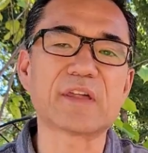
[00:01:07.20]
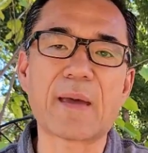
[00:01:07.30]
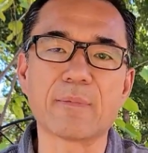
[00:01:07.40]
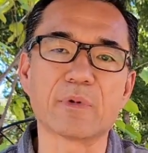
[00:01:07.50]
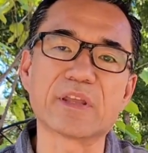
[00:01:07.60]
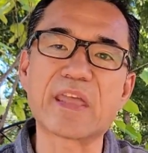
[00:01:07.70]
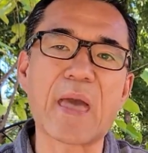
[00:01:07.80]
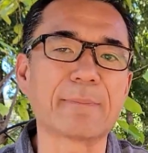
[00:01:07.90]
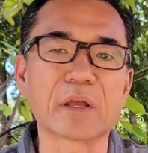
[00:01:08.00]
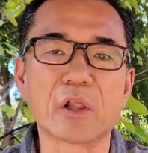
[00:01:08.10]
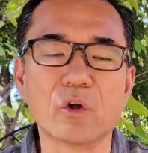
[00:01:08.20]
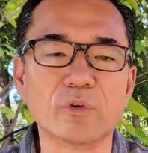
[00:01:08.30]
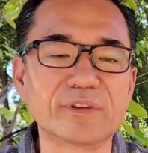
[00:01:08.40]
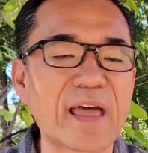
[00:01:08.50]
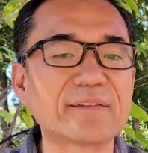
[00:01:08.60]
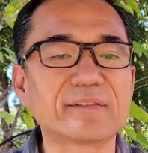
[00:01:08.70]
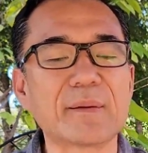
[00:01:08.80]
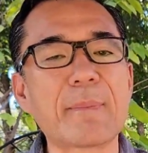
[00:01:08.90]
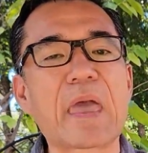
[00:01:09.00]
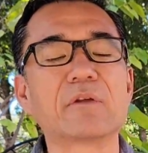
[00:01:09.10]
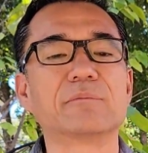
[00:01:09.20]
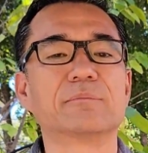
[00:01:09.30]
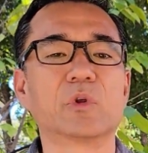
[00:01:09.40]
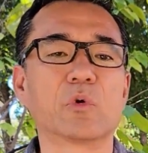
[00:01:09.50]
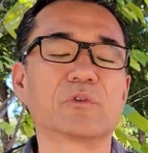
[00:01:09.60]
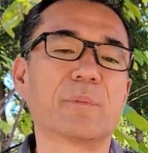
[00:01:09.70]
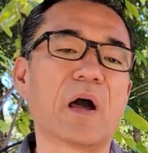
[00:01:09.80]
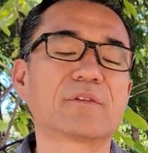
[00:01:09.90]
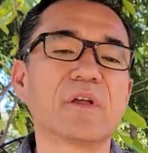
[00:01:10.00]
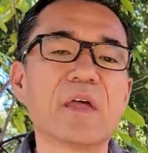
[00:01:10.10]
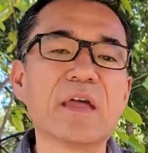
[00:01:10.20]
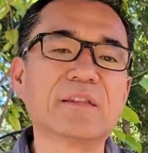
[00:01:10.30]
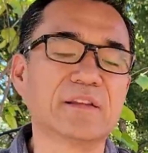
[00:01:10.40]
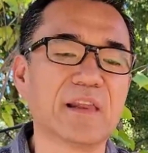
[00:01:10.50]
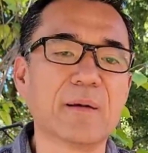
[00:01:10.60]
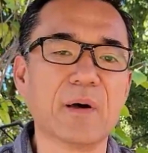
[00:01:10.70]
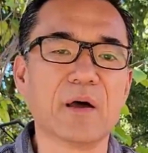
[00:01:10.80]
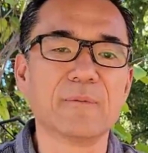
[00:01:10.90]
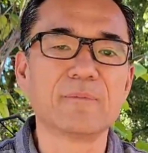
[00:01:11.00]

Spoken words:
happen, but it can't be closed. That's the Pandora's box dilemma.